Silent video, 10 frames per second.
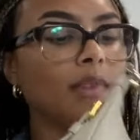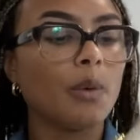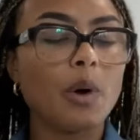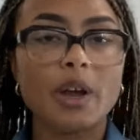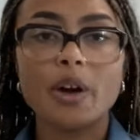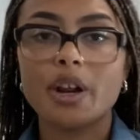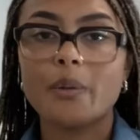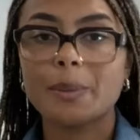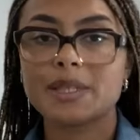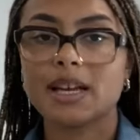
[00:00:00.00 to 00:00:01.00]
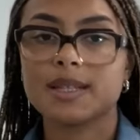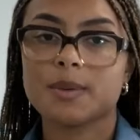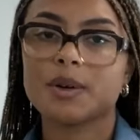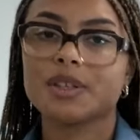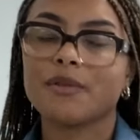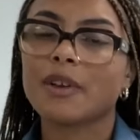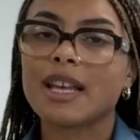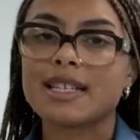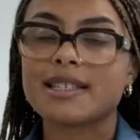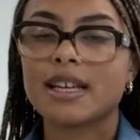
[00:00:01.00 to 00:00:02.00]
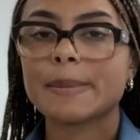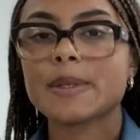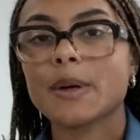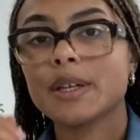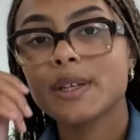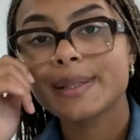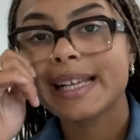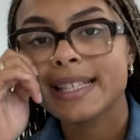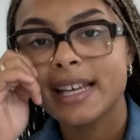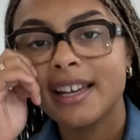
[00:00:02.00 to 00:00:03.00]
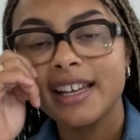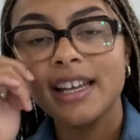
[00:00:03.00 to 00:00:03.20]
While you're on our website as well, don't forget to sign up to our newsletter.